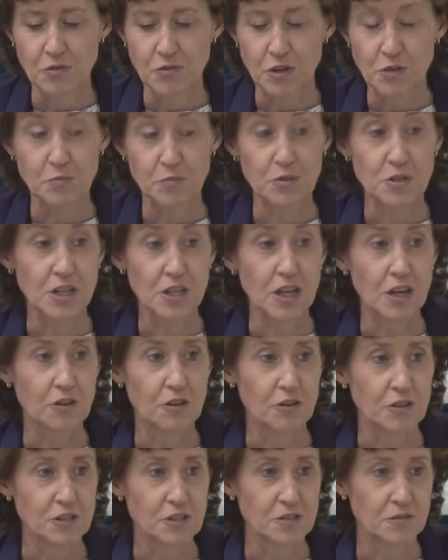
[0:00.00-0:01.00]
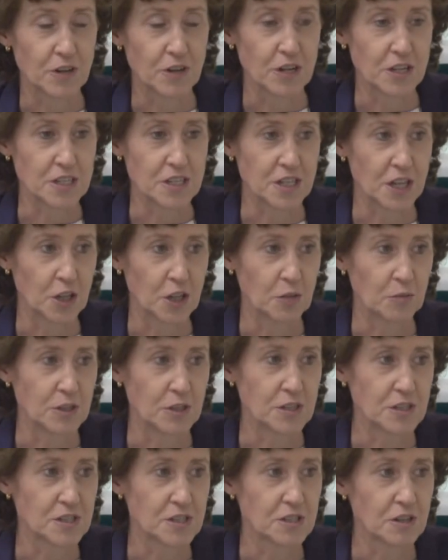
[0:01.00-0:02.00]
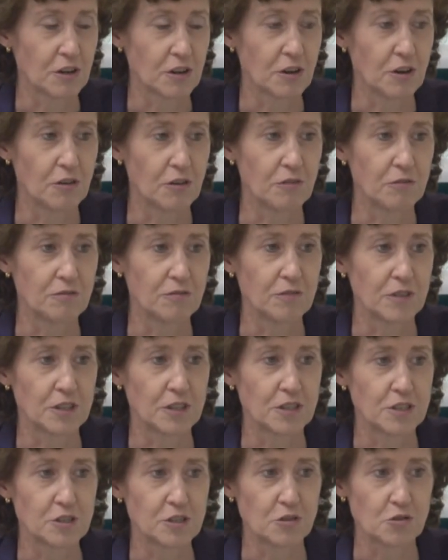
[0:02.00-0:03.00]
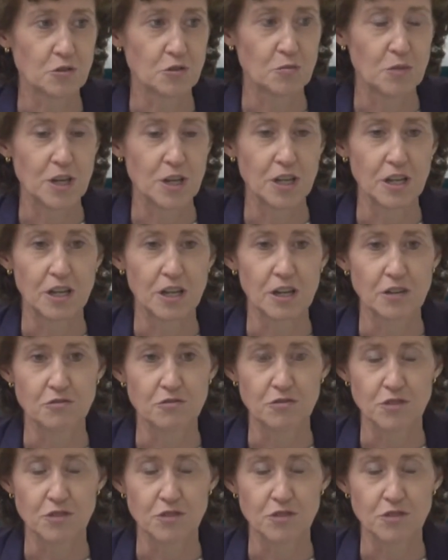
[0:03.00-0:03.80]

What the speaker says: try to put together these various elements of social media,